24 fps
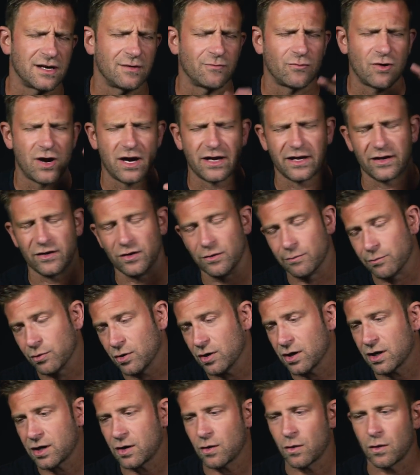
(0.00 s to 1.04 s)
I'm writing a new
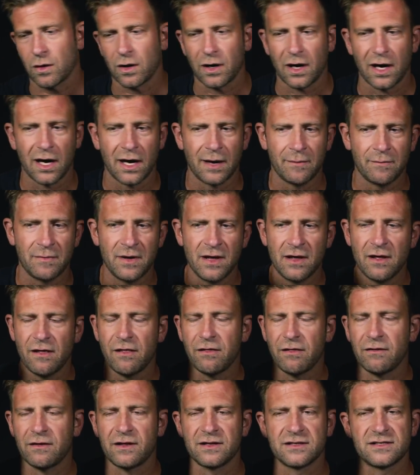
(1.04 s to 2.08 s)
book, or I'm
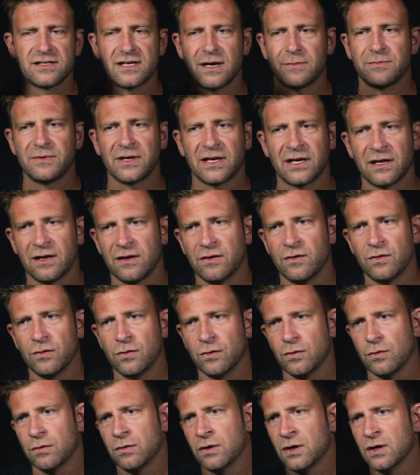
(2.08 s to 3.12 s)
concepting a
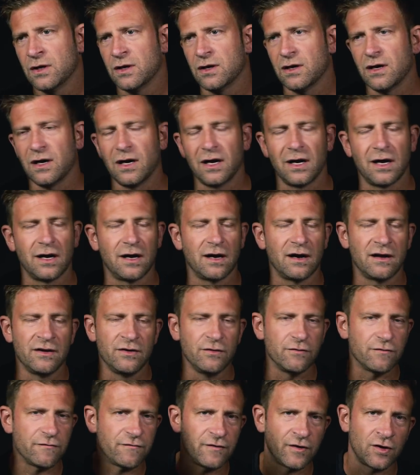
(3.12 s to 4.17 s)
new, uh, a
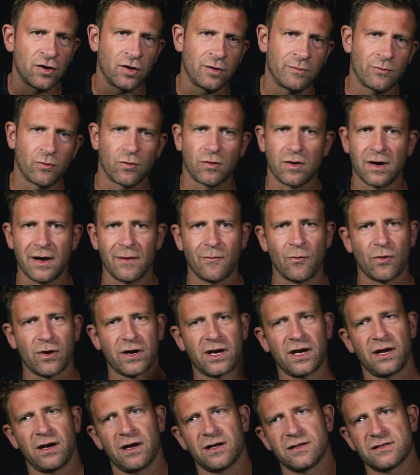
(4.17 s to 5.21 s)
new film, or I'm
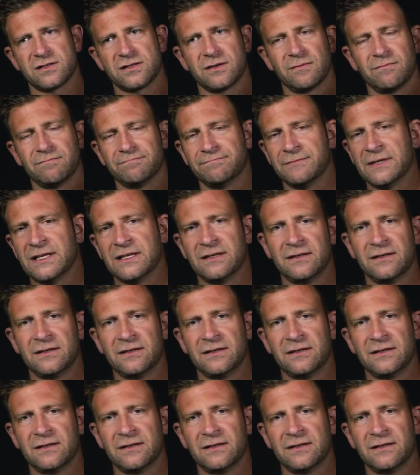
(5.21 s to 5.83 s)
working on some